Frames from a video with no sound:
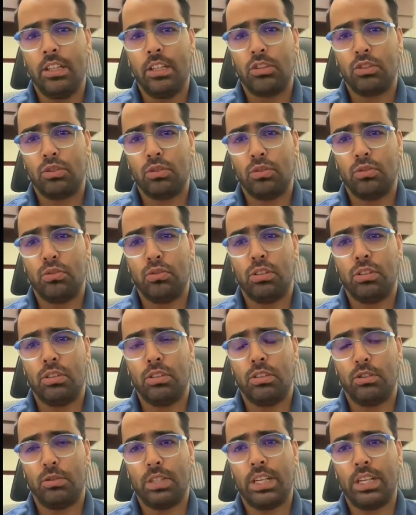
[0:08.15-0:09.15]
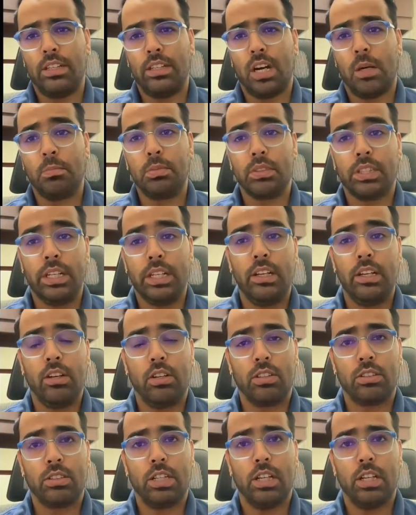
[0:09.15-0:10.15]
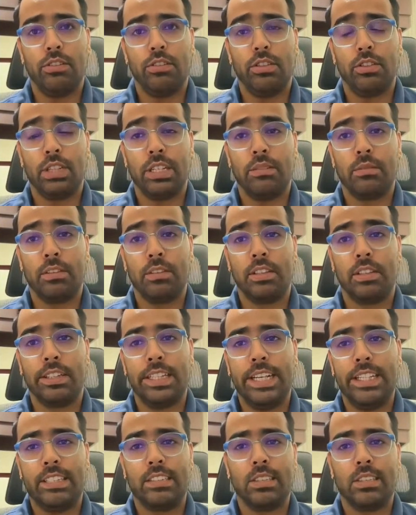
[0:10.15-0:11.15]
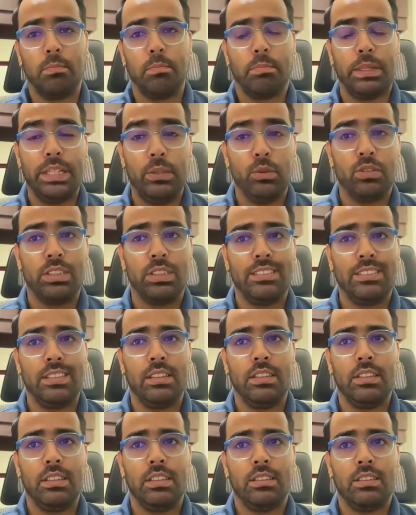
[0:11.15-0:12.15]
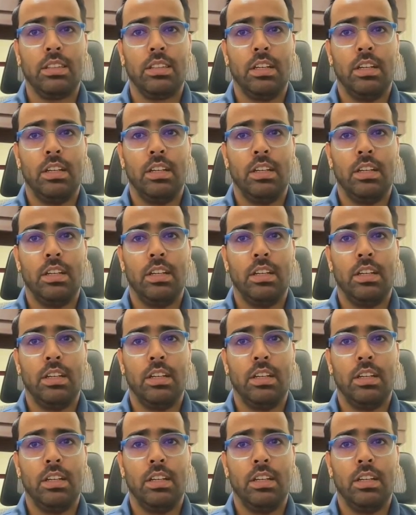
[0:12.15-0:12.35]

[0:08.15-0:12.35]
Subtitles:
So you can upskill yourself, you can create some POCs in these